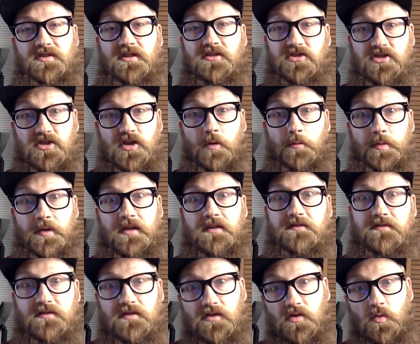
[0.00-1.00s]
let's jump
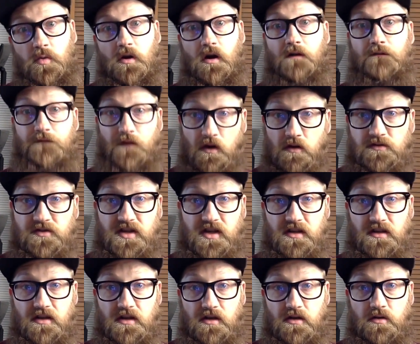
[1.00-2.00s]
into what our phones
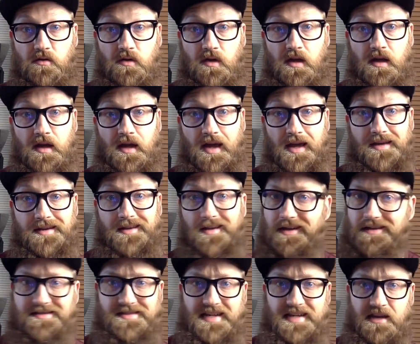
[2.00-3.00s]
can do and
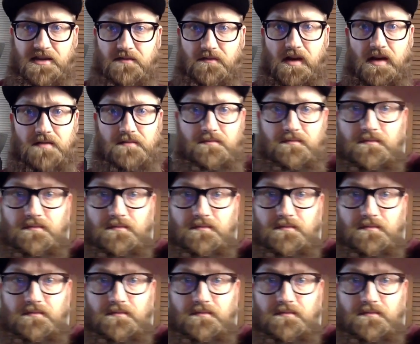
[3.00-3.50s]
see you on the run.